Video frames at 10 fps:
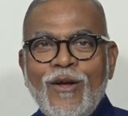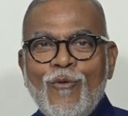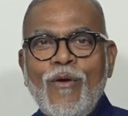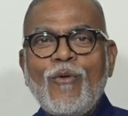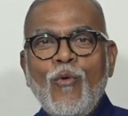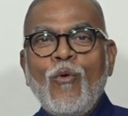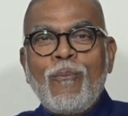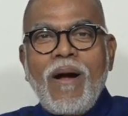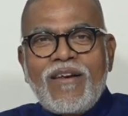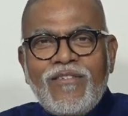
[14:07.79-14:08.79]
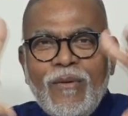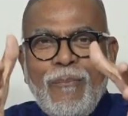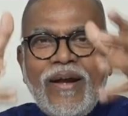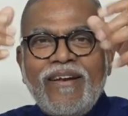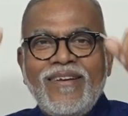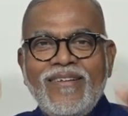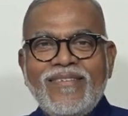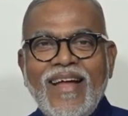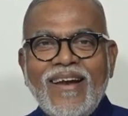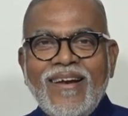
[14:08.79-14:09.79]
one who participated in
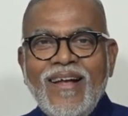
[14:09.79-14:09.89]
that,